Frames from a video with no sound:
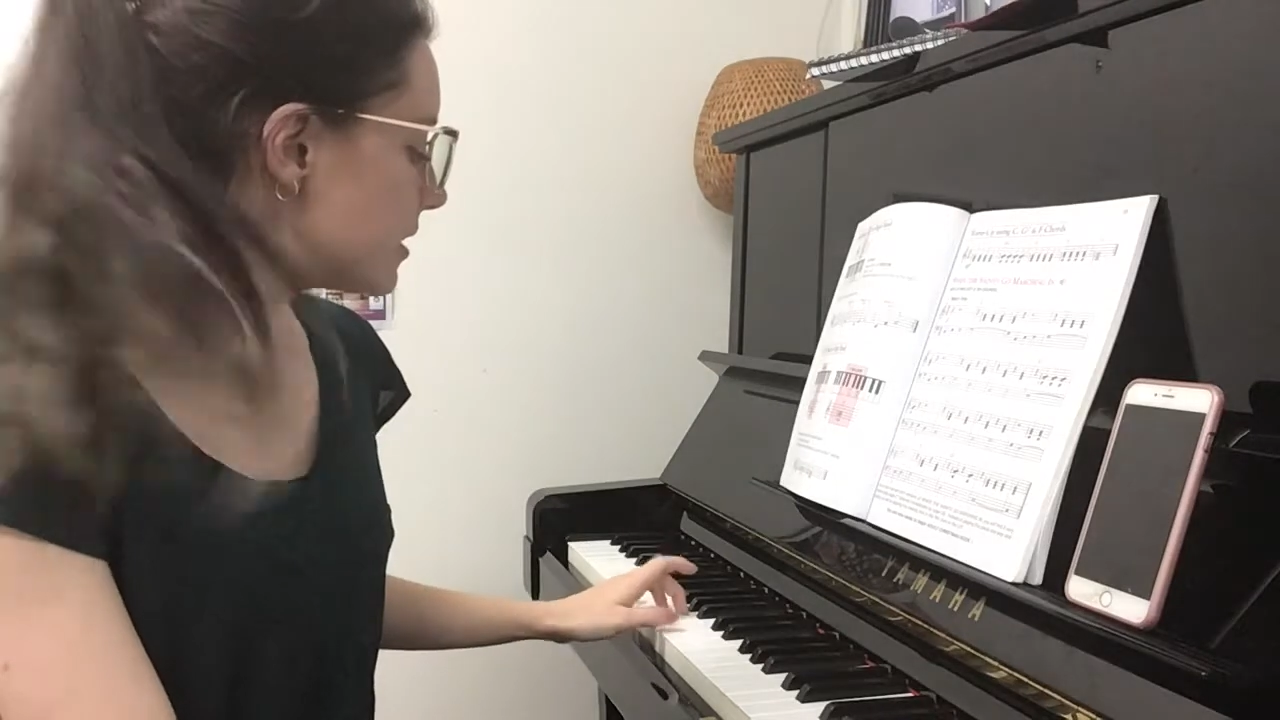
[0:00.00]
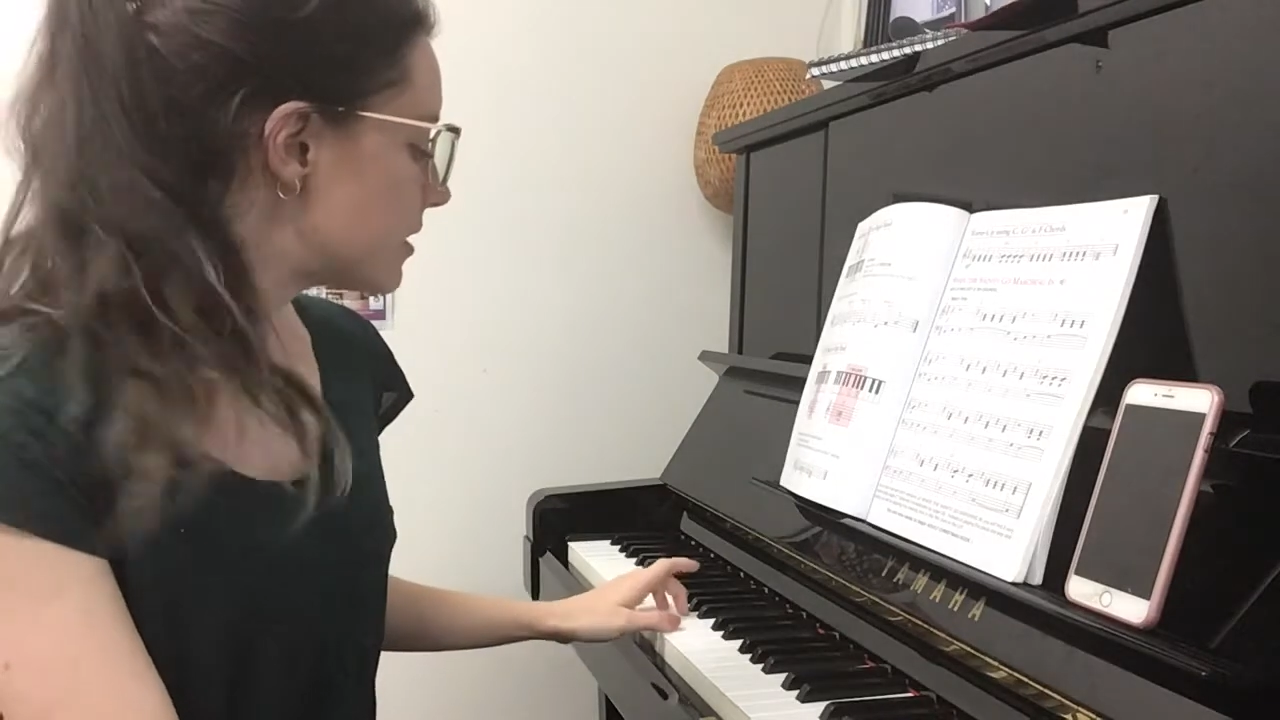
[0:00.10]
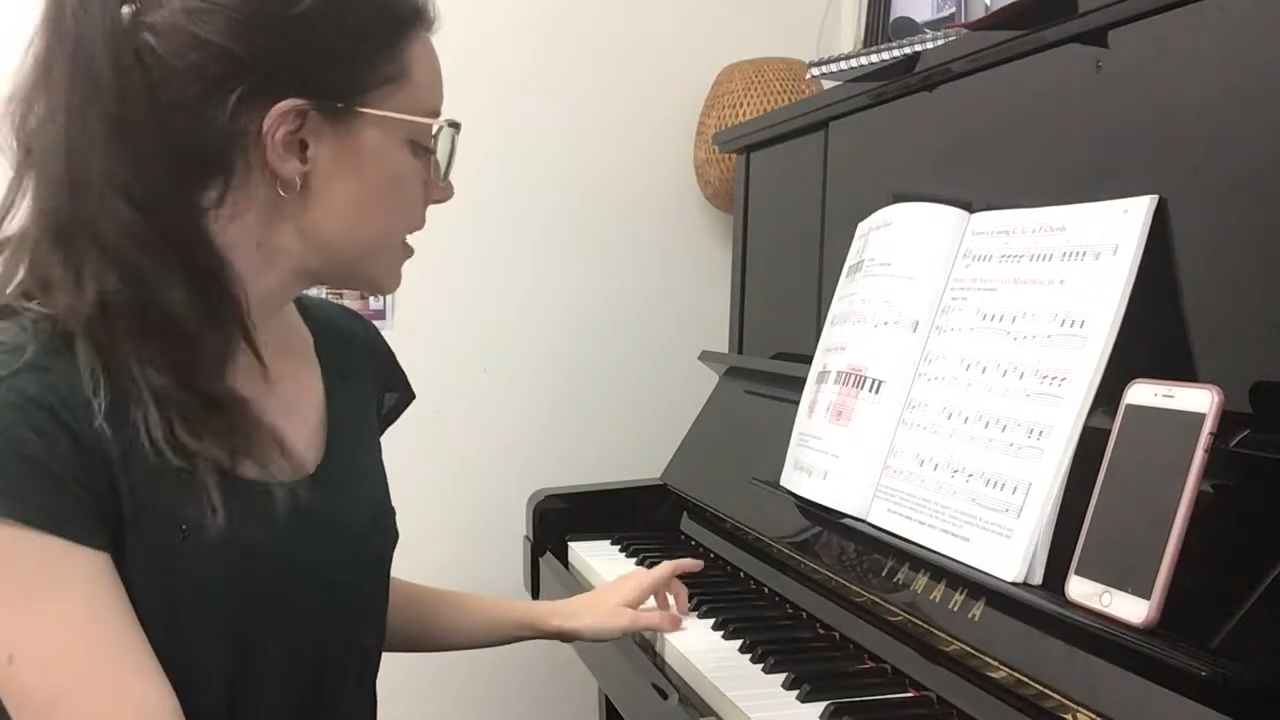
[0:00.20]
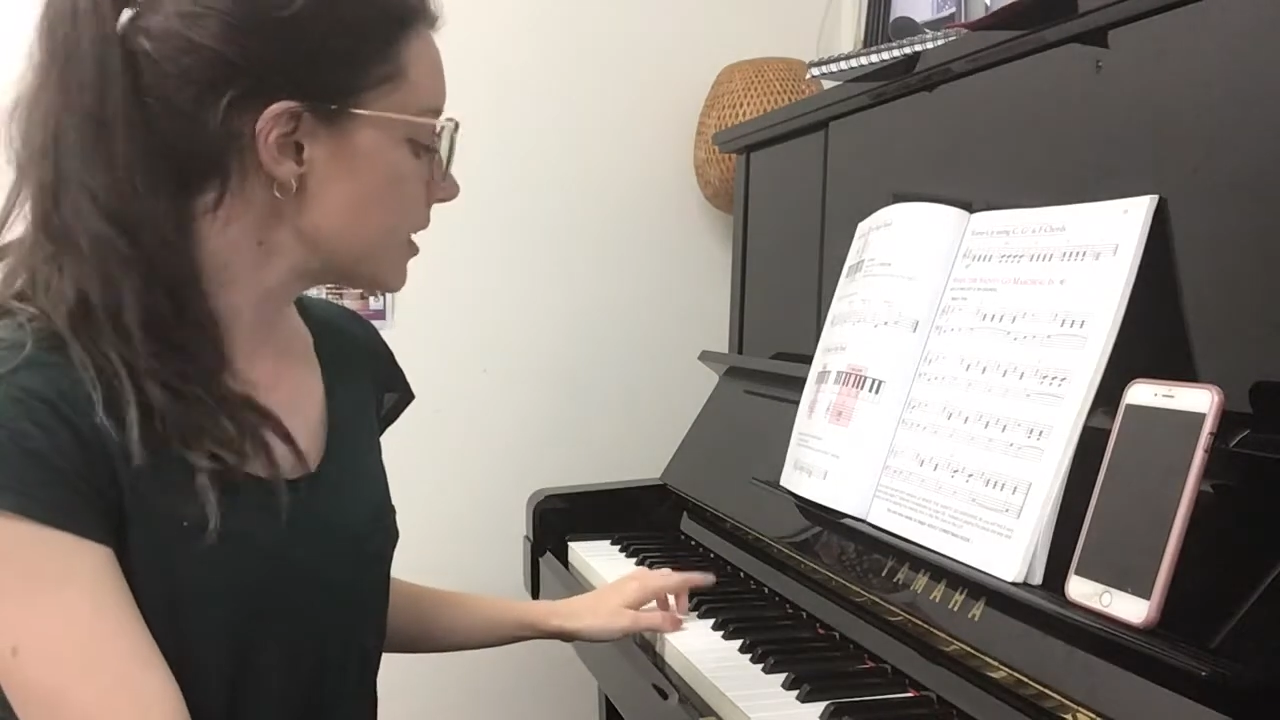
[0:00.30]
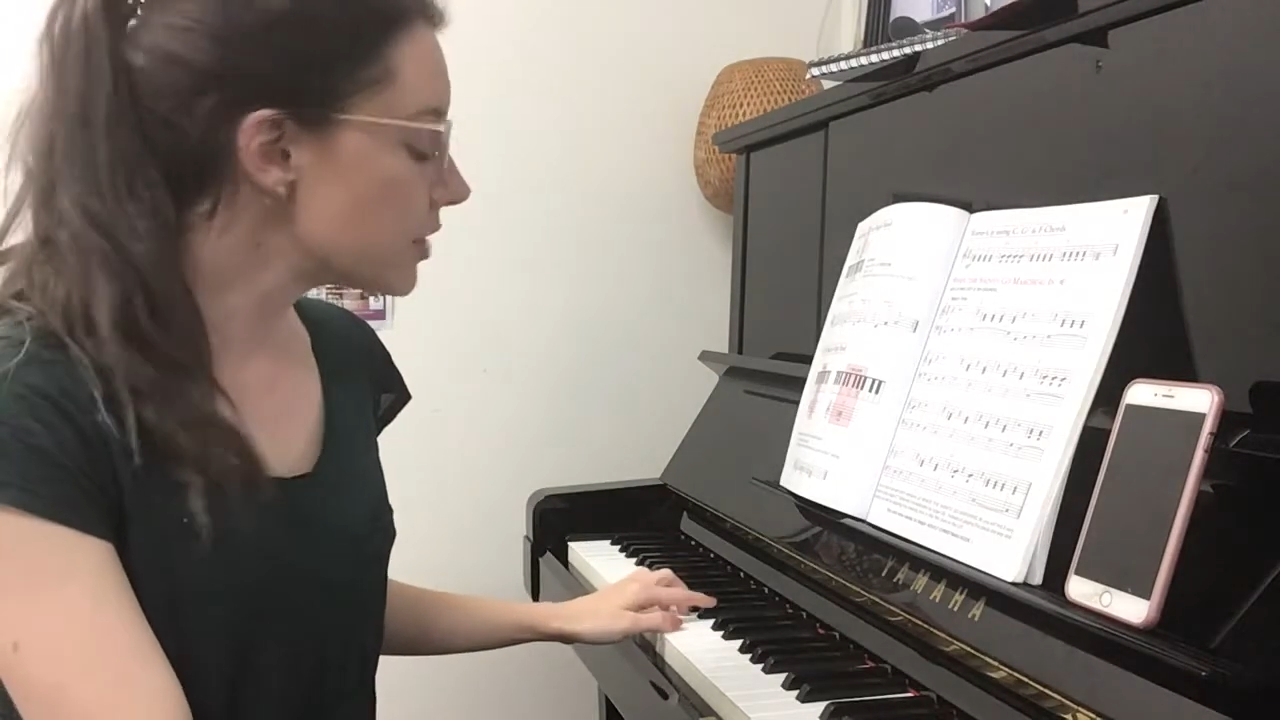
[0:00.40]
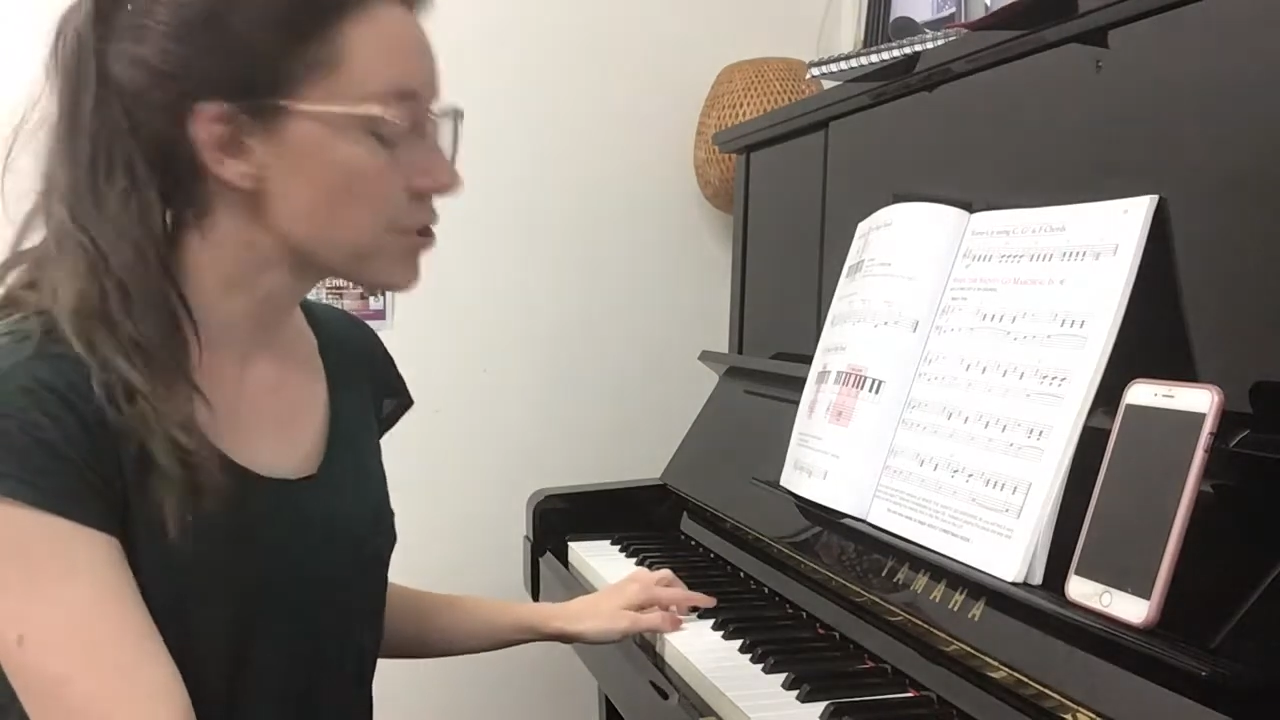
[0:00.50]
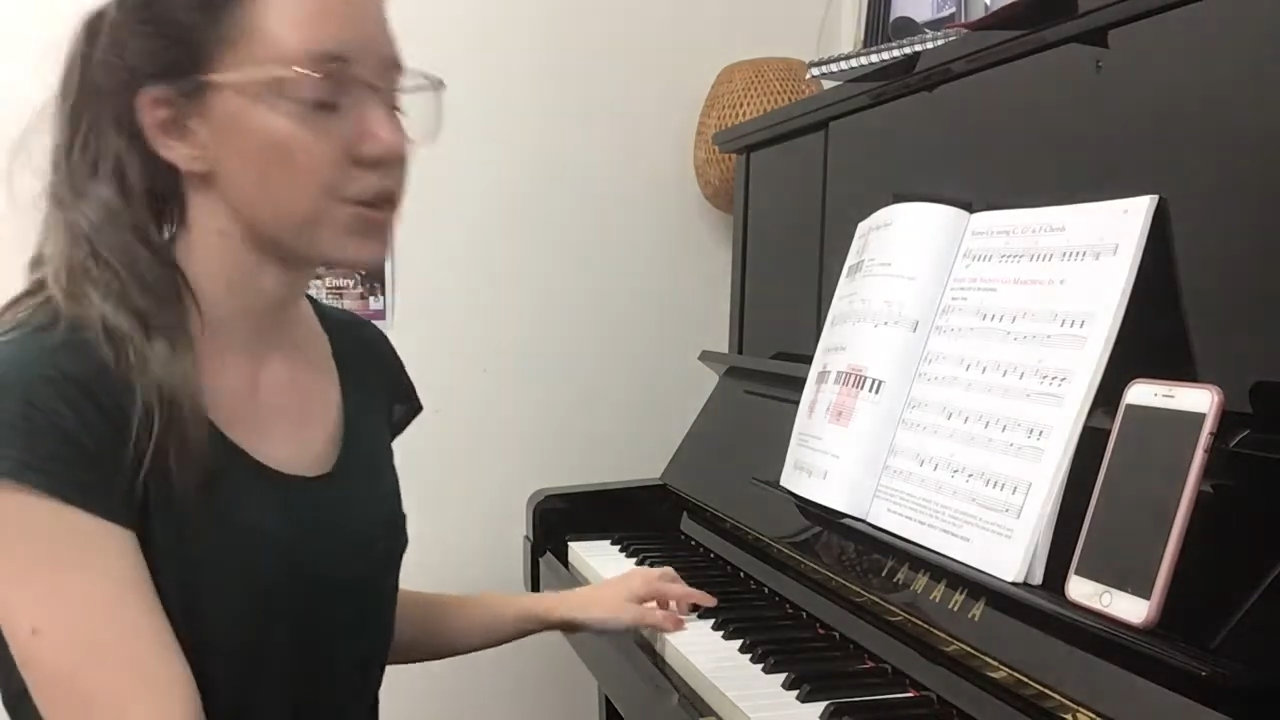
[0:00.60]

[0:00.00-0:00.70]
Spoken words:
signature